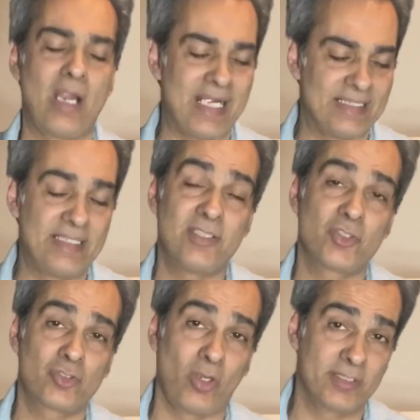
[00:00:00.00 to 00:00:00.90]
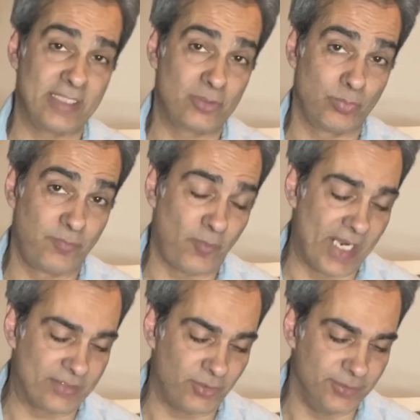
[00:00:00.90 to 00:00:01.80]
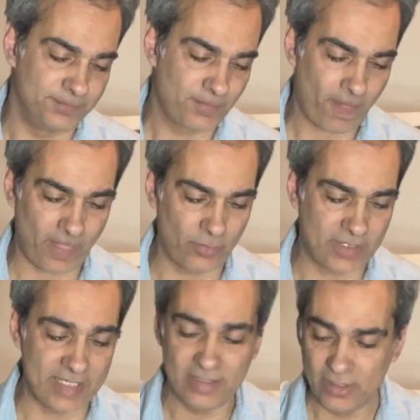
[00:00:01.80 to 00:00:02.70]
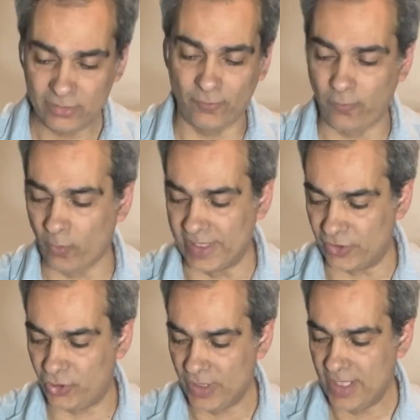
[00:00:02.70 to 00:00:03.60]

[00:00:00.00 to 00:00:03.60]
I like to start at the refractor, okay? The four inch.